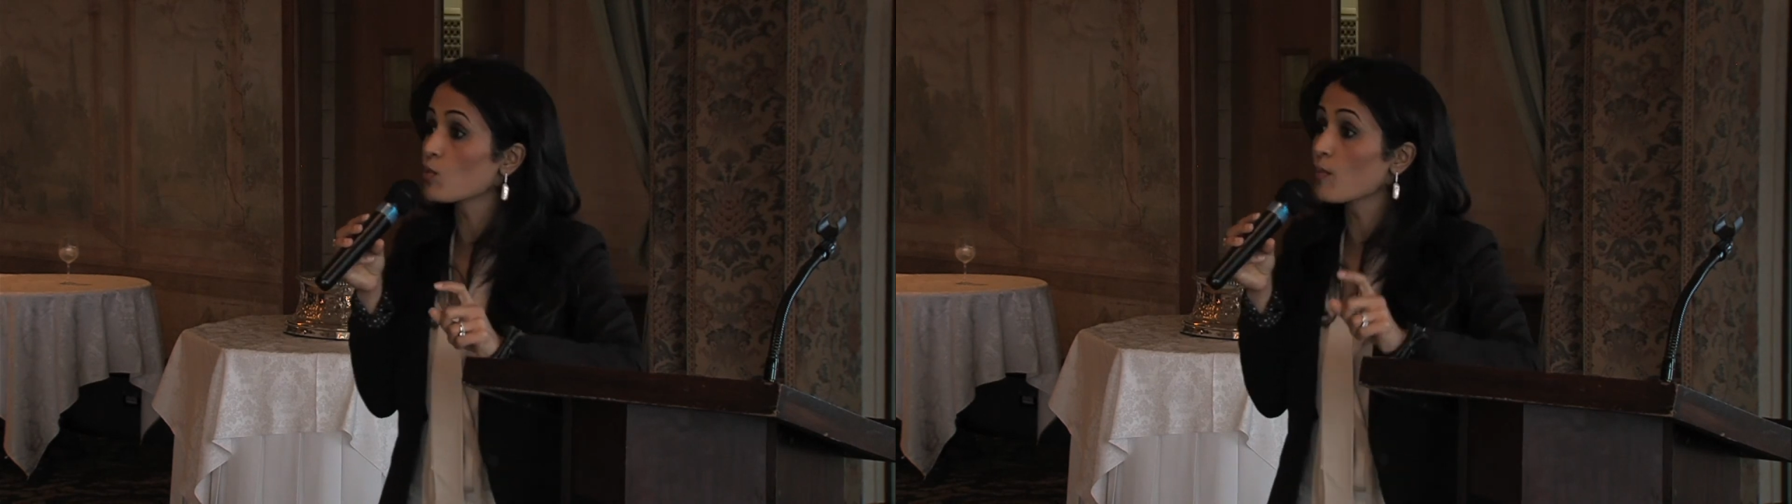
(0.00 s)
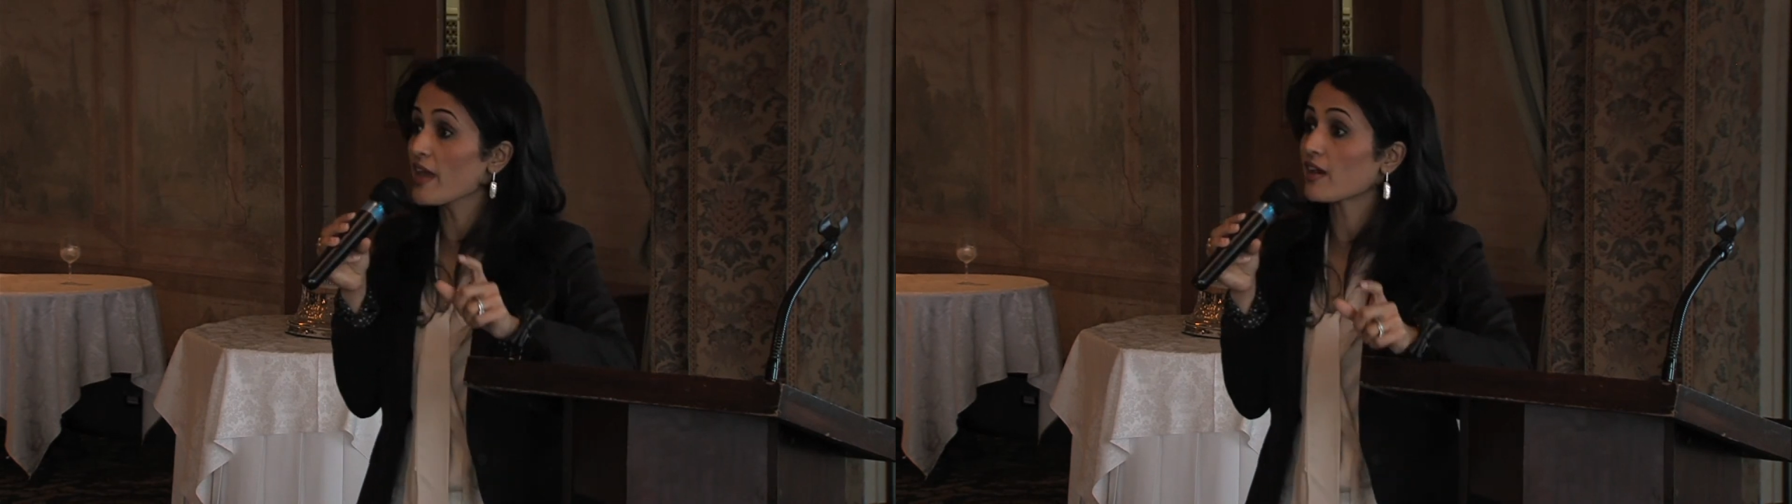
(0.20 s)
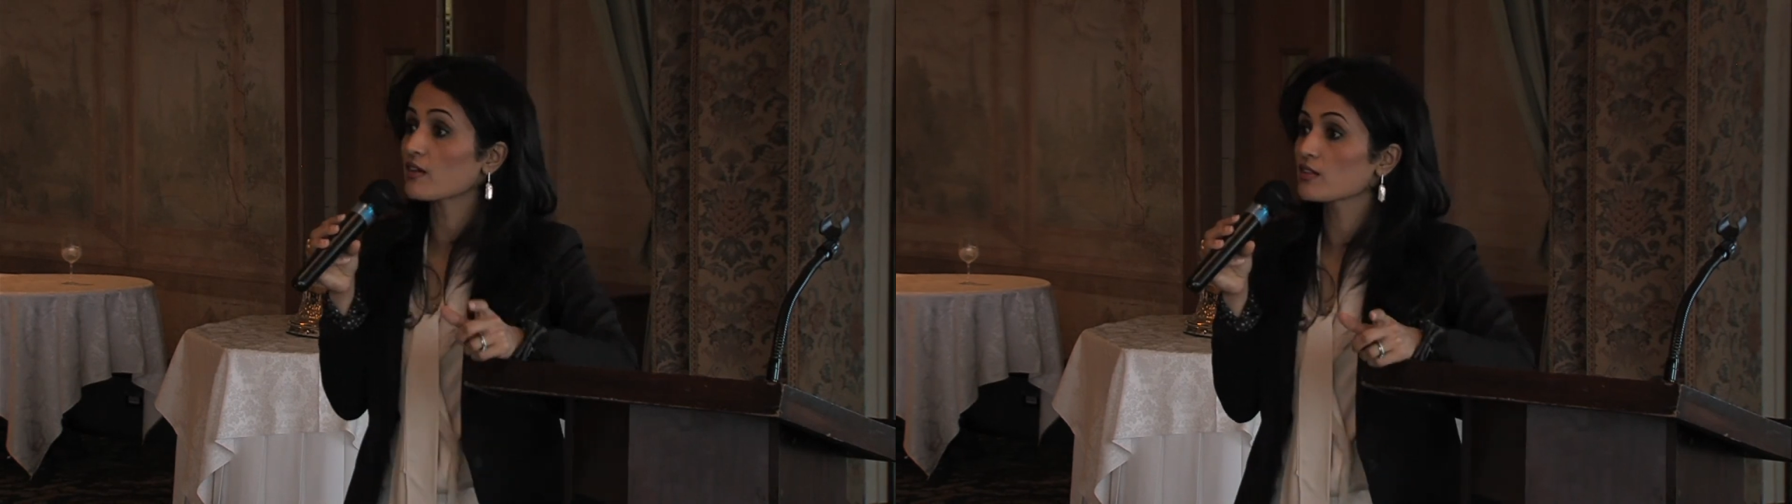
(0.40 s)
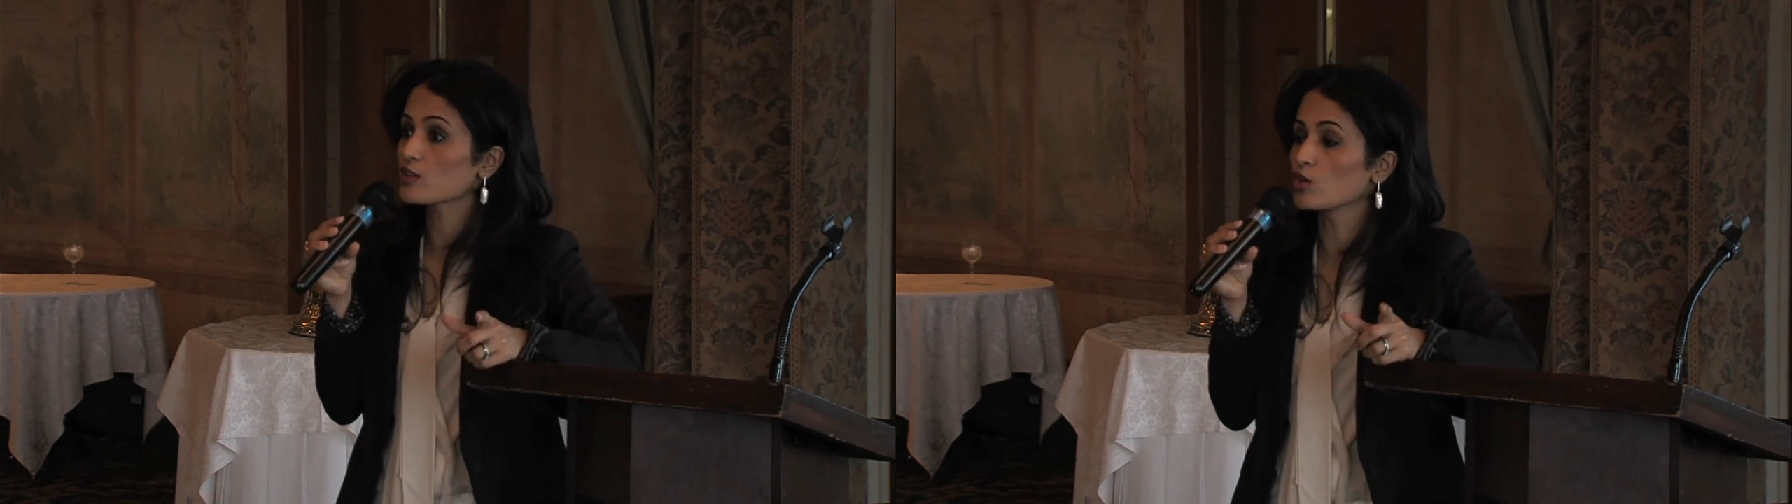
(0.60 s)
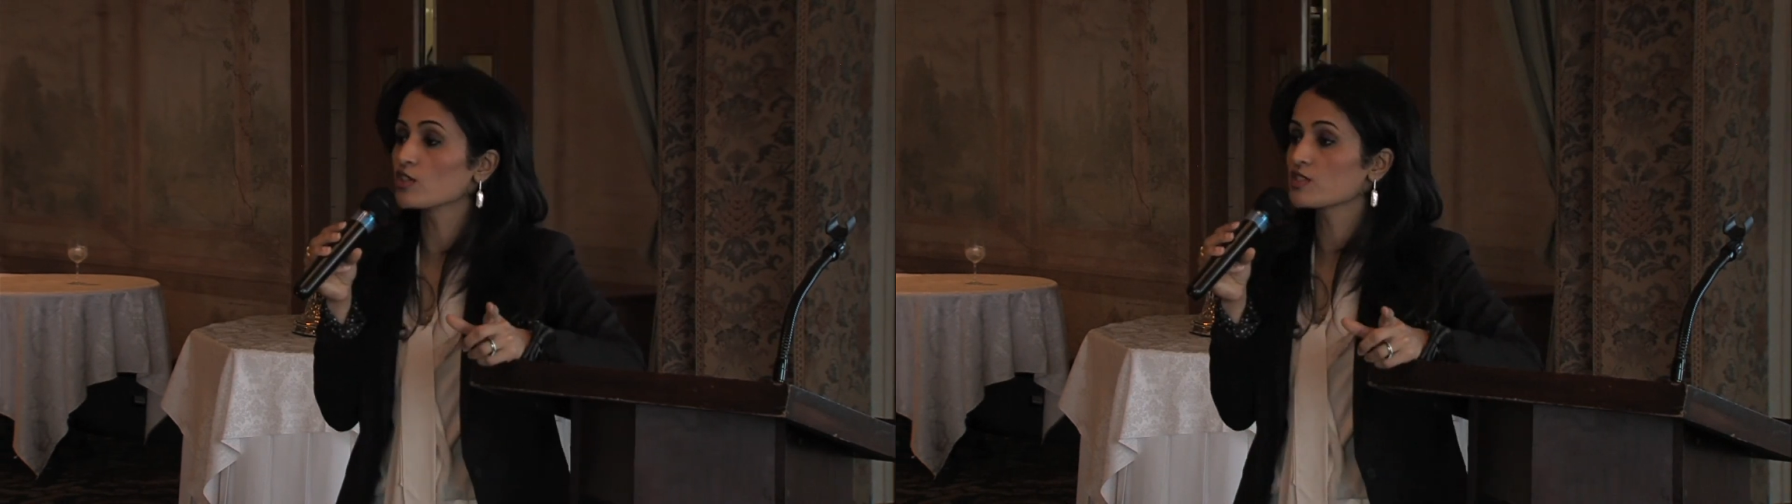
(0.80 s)
make
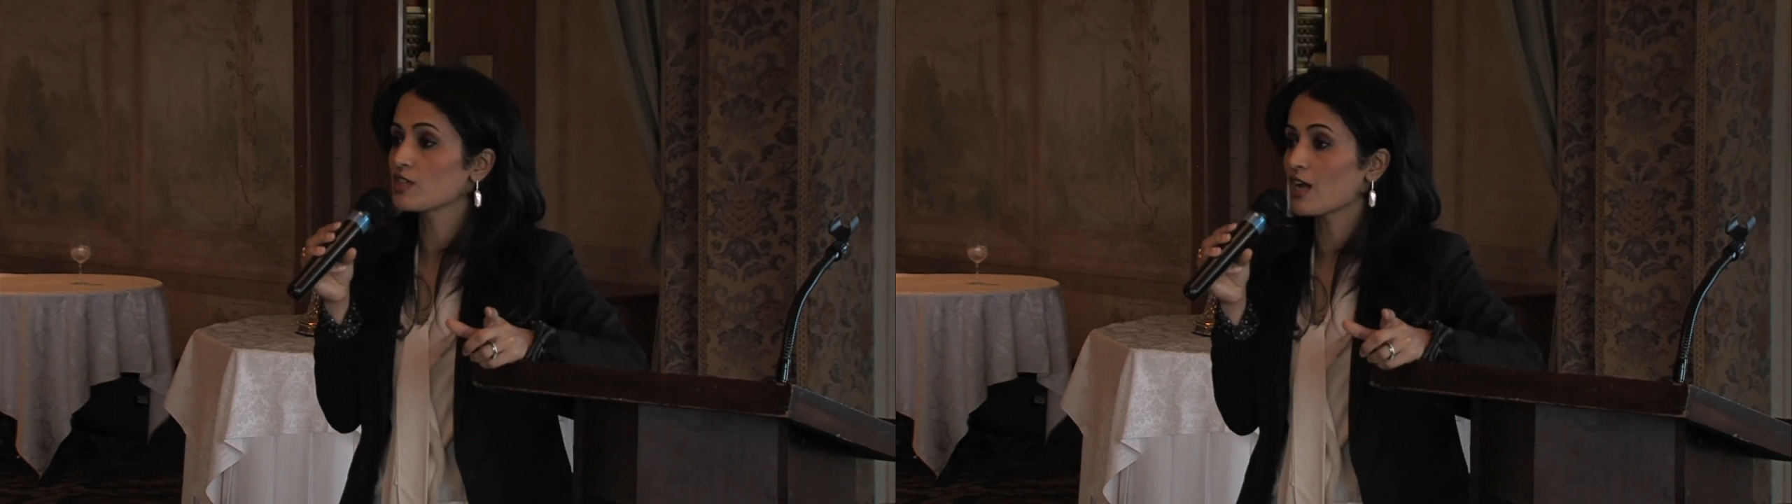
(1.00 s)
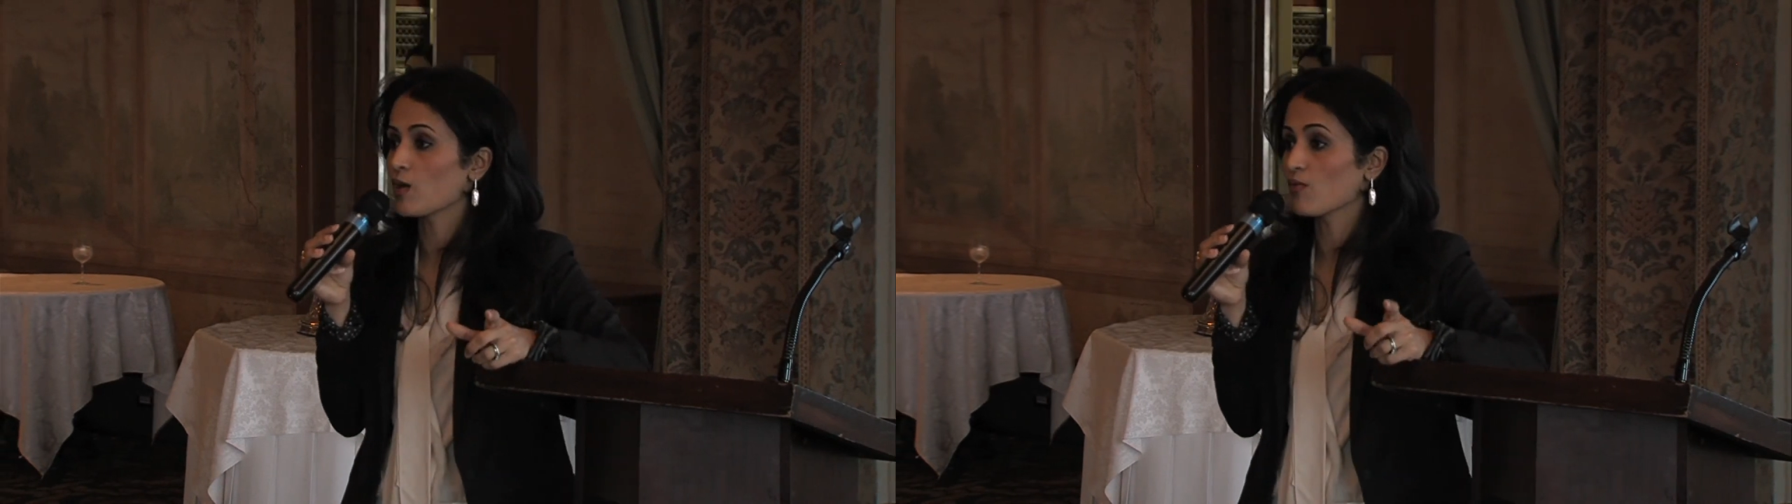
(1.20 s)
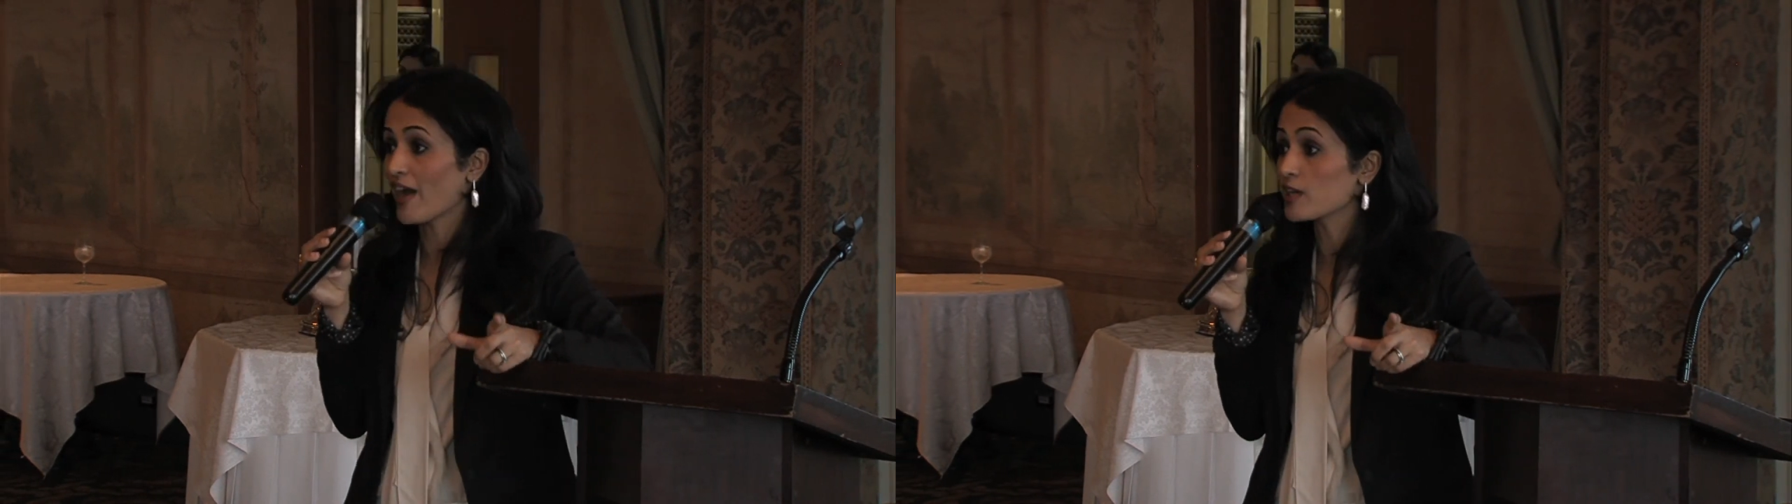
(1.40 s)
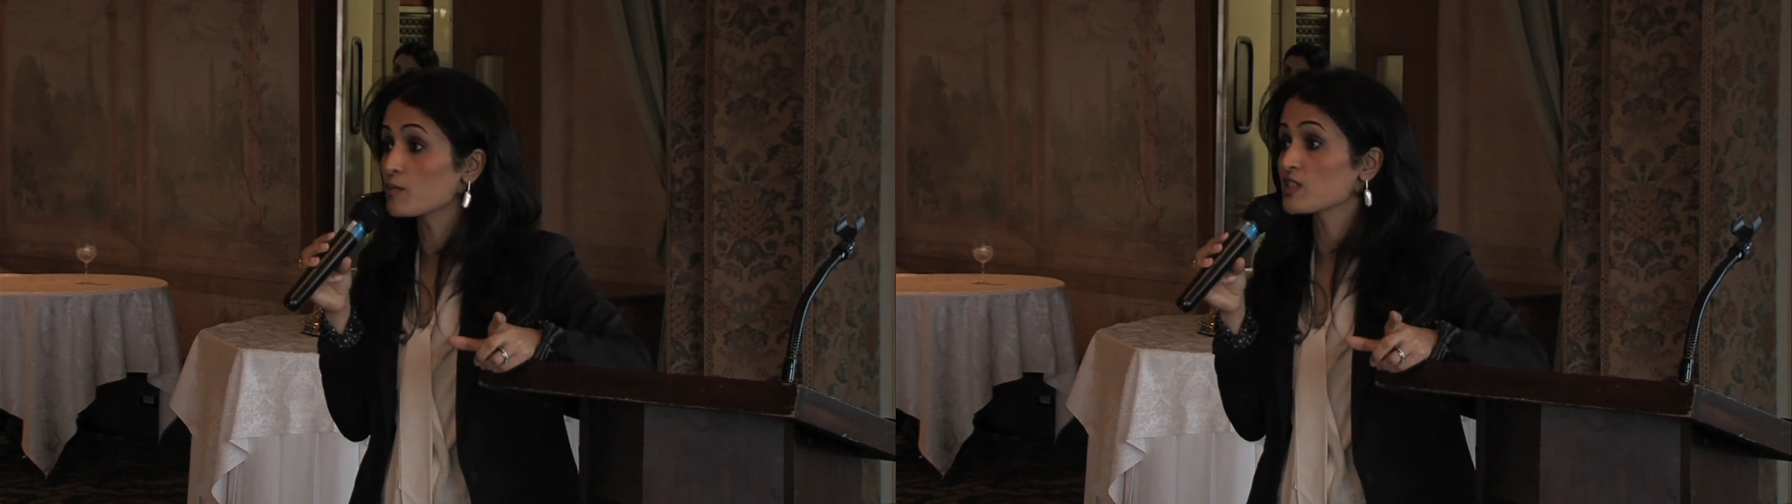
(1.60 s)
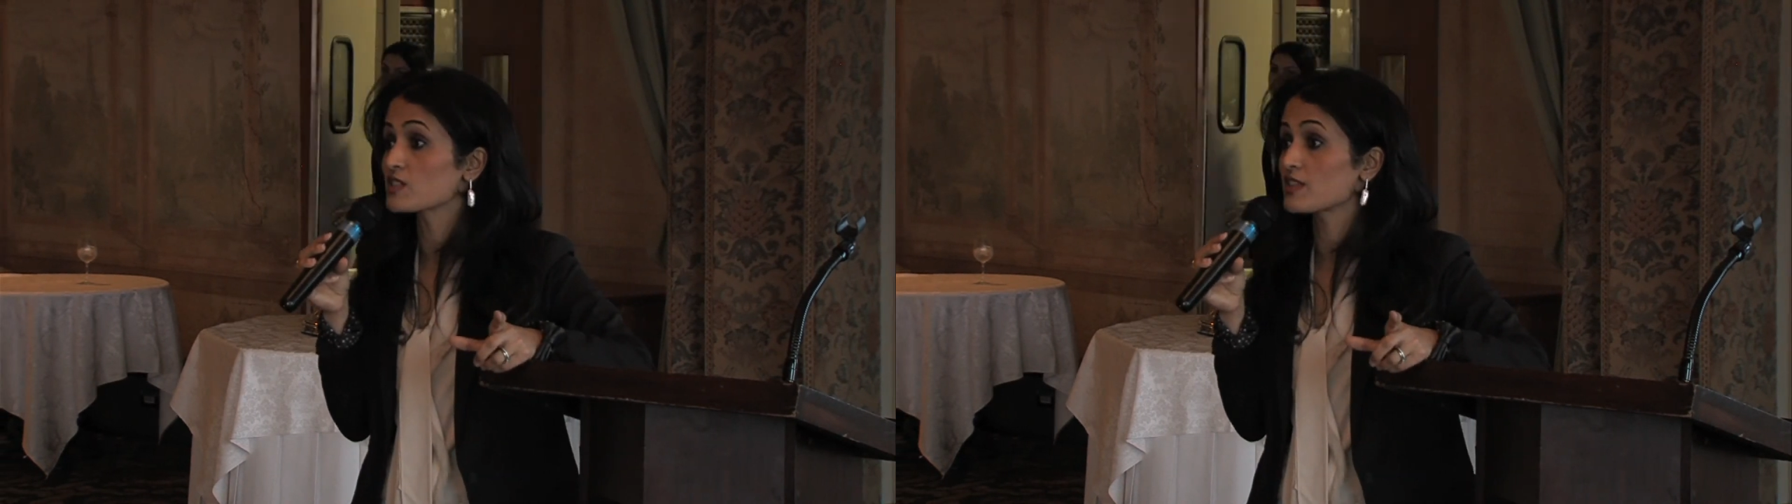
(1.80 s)
those vitamins